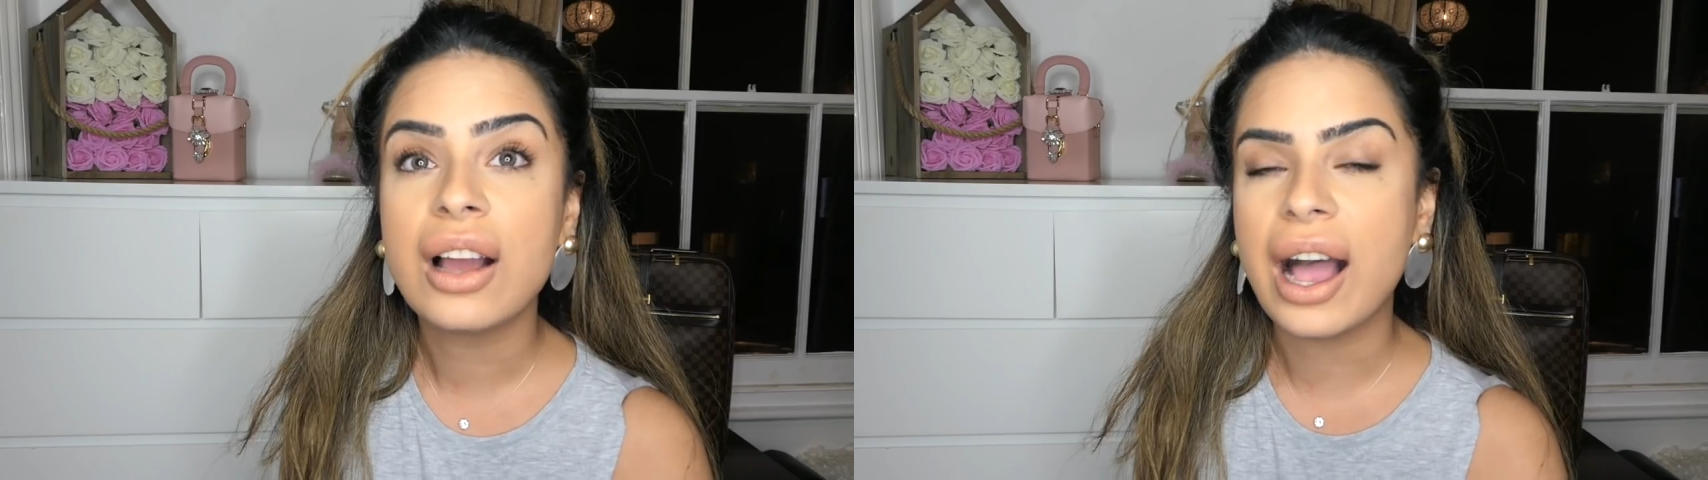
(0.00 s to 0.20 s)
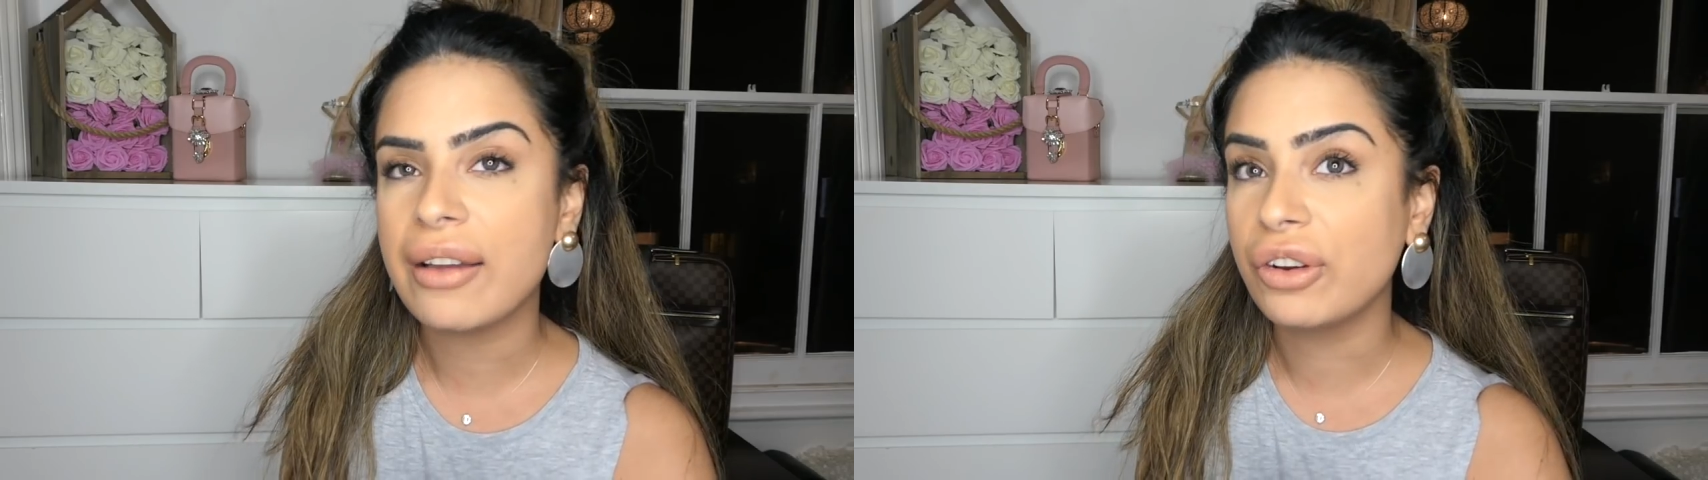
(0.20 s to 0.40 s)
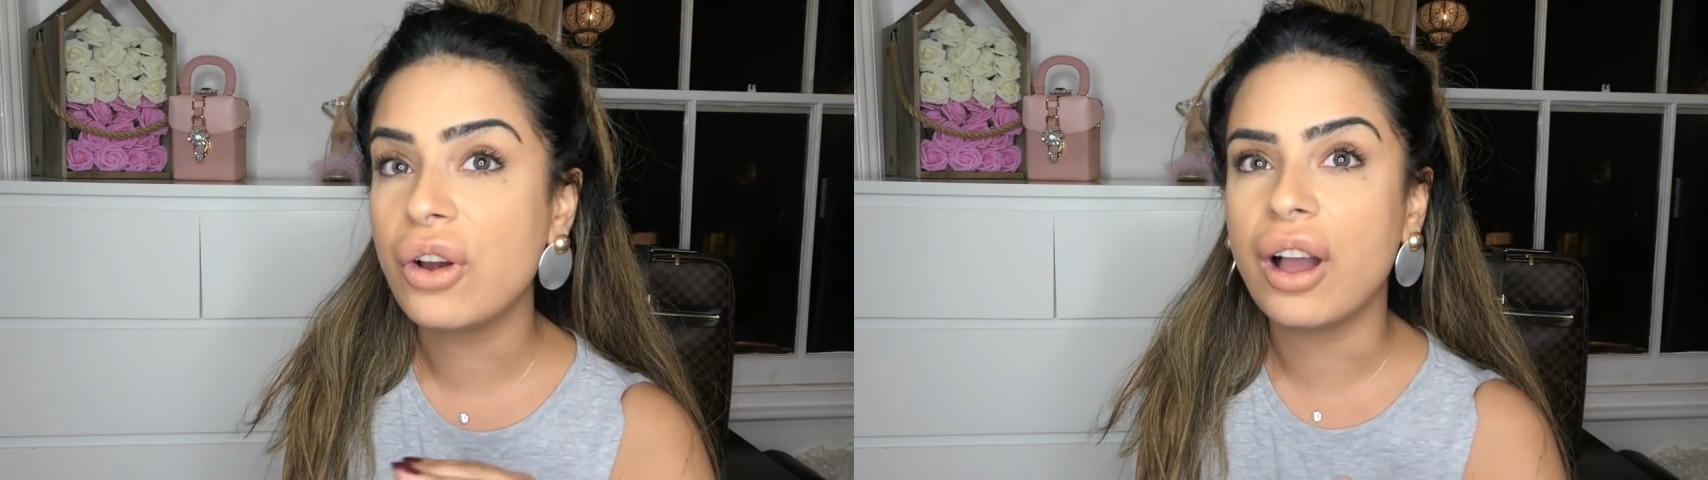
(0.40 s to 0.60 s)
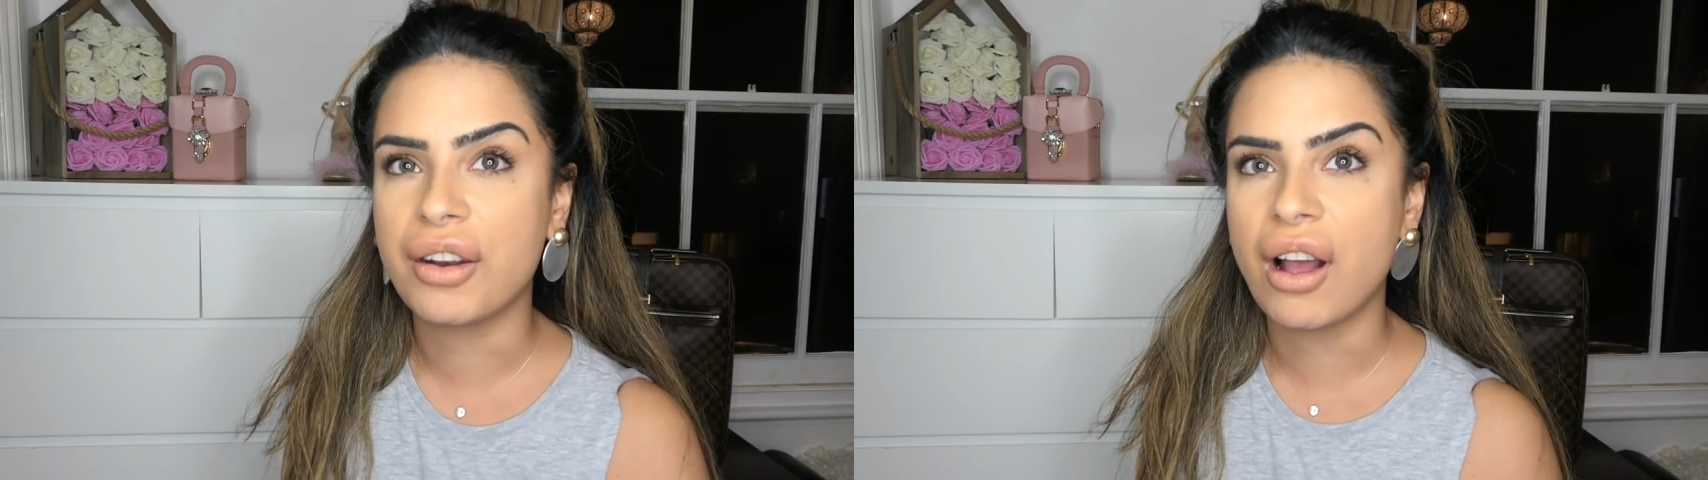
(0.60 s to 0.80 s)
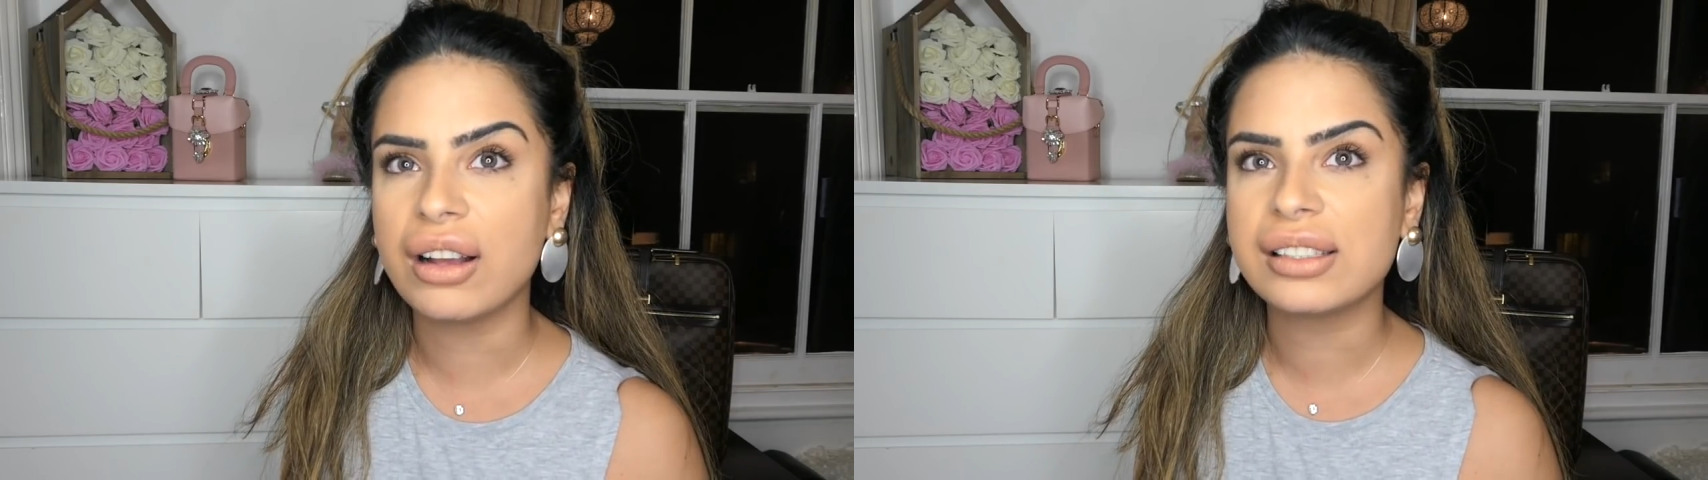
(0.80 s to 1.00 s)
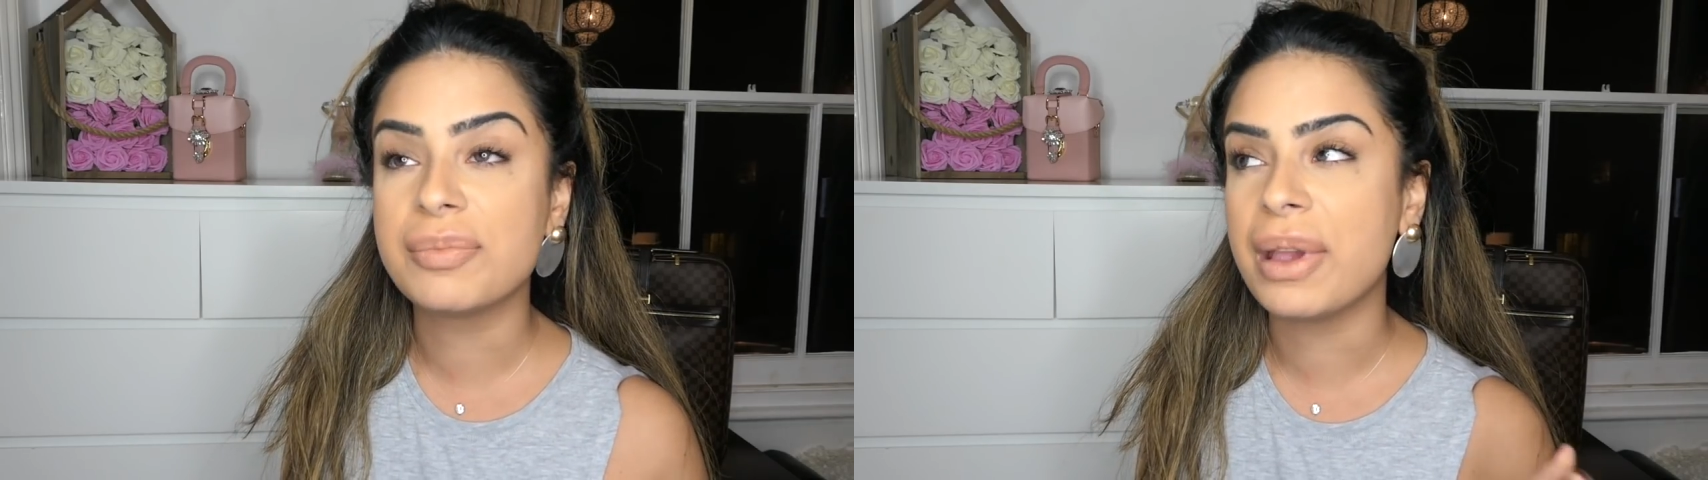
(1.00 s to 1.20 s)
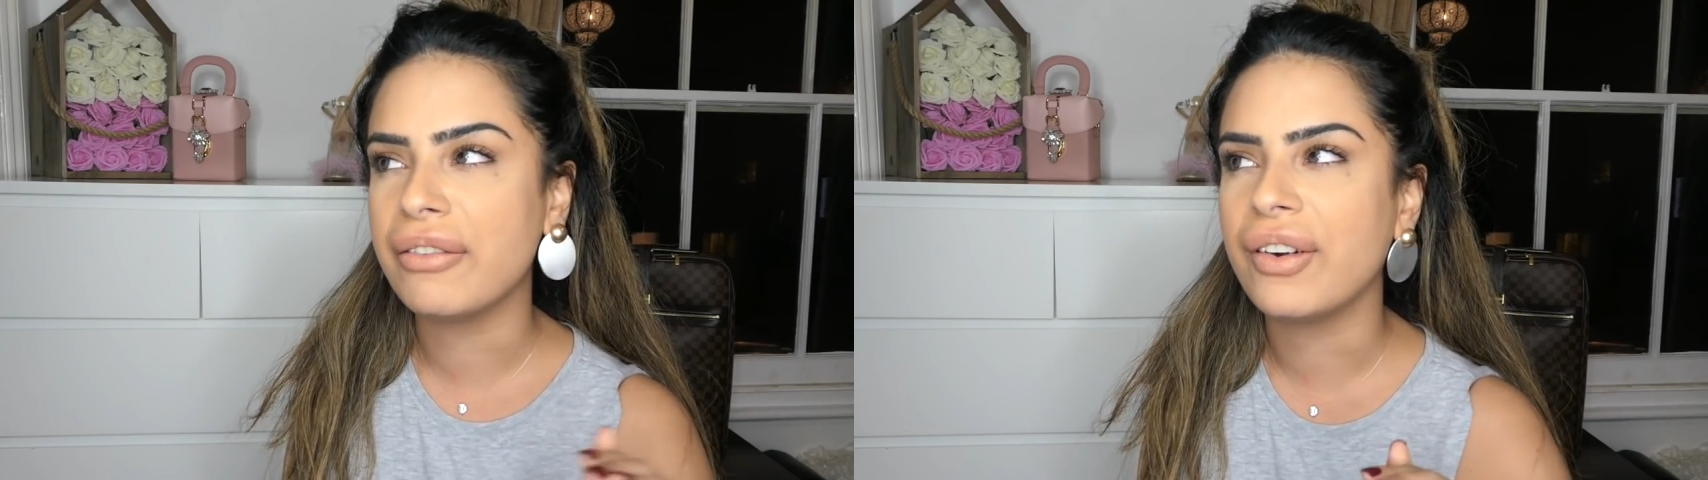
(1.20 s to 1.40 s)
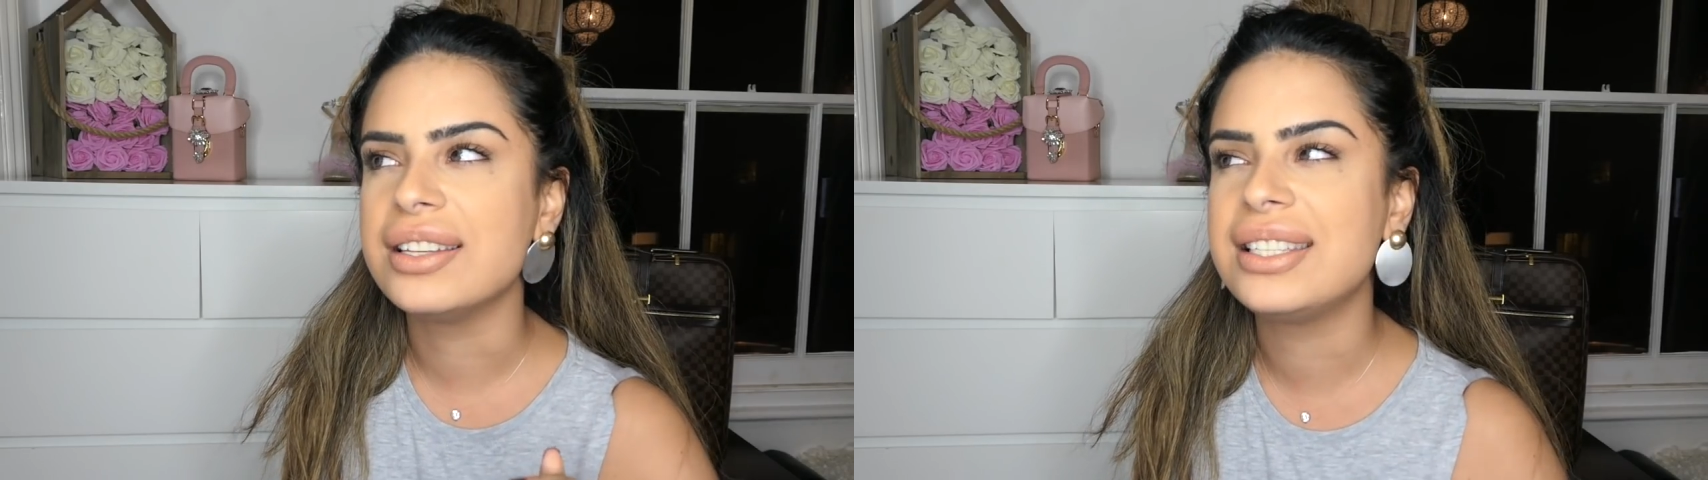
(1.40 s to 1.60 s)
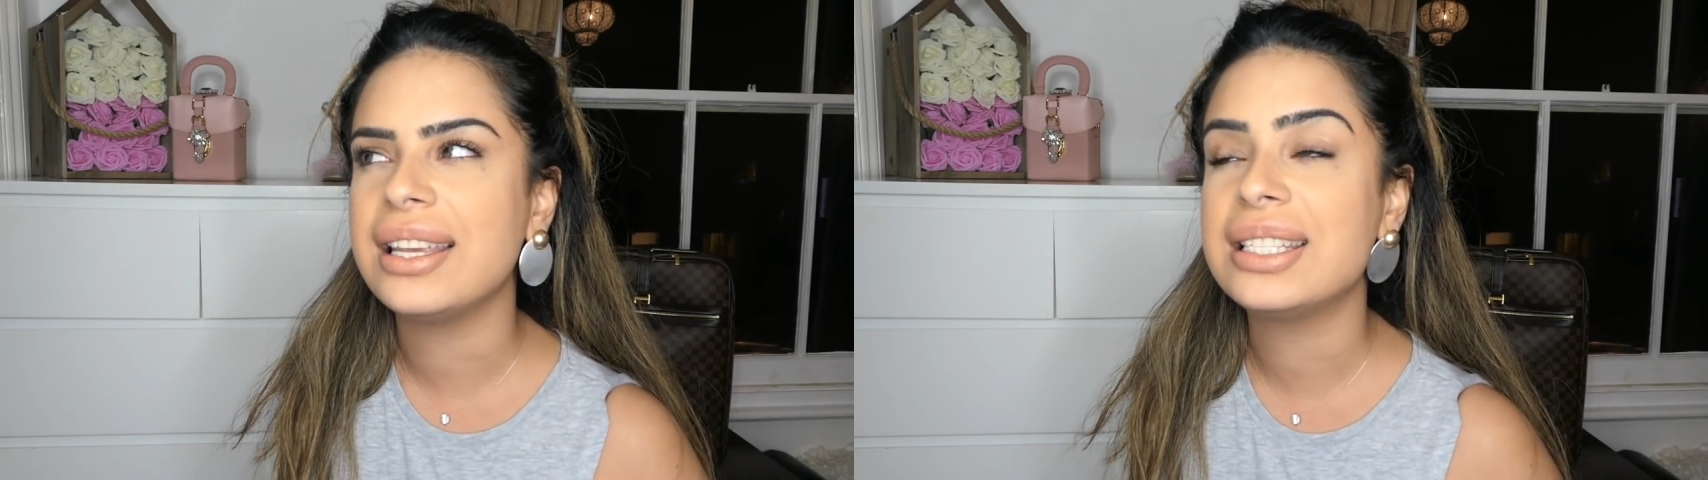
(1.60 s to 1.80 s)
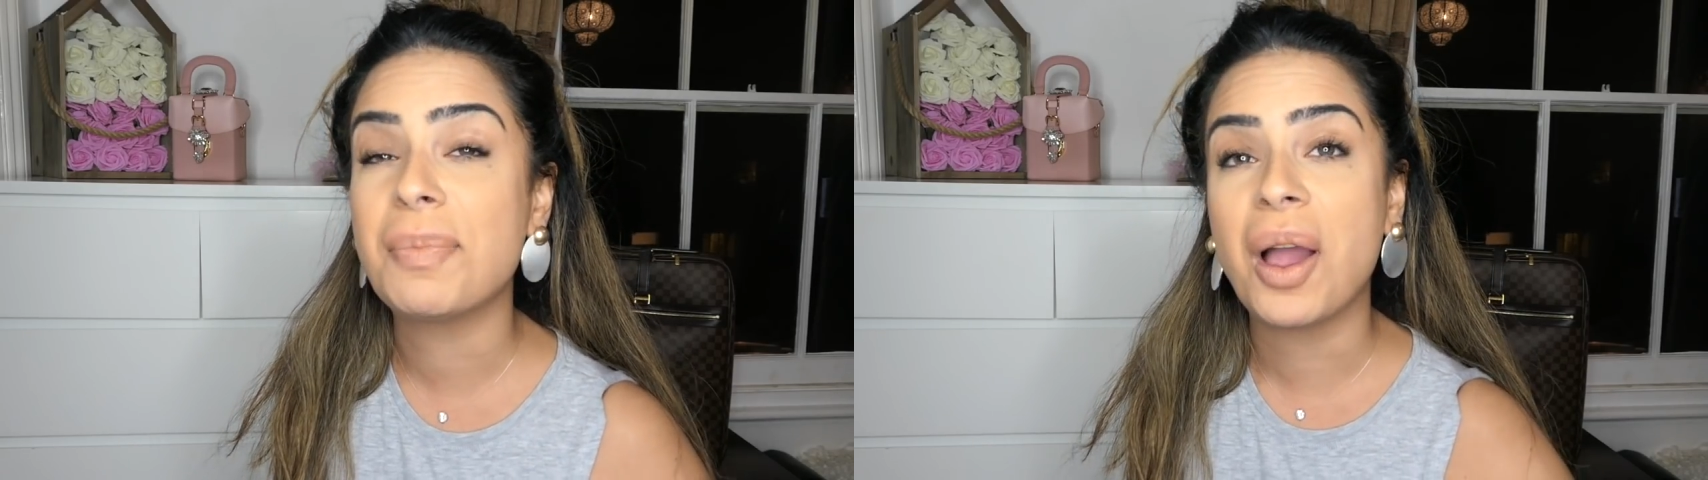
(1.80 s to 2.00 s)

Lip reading: I haven't got an ass, but if I did,